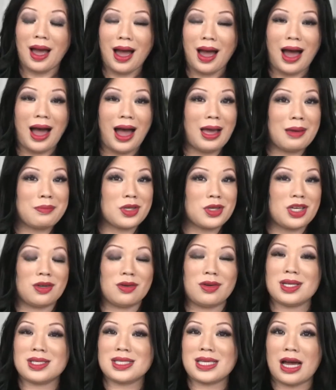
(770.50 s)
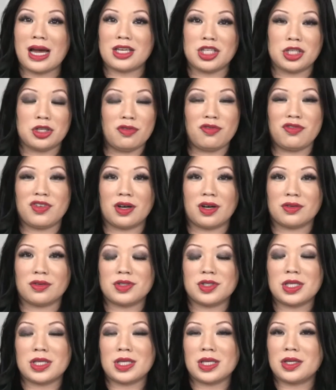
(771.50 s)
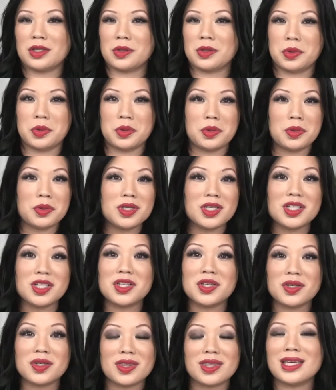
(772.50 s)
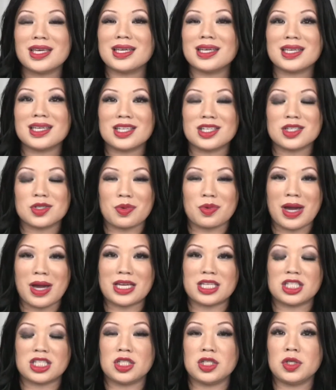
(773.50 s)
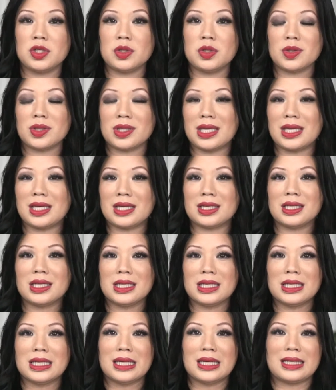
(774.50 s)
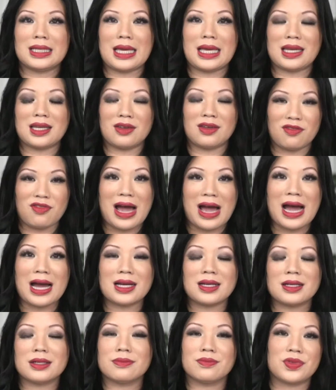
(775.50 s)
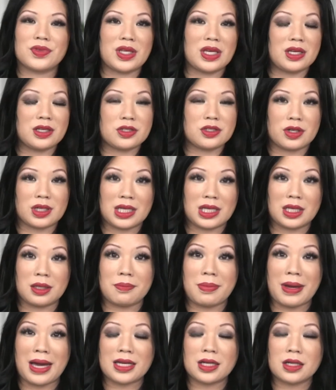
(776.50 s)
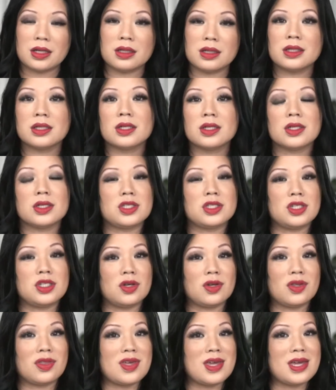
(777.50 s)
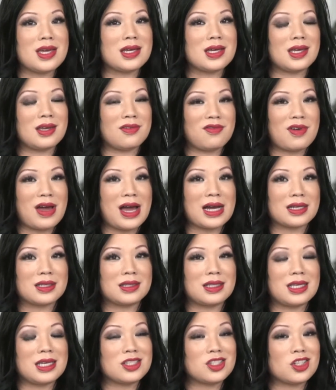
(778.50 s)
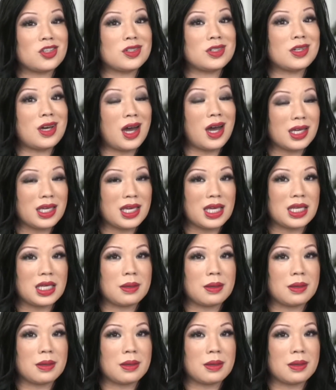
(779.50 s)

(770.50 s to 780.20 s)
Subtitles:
I'm curious how you feel. Who do you think is right? Do you think that in fact things are getting better? Do you think in fact things are not getting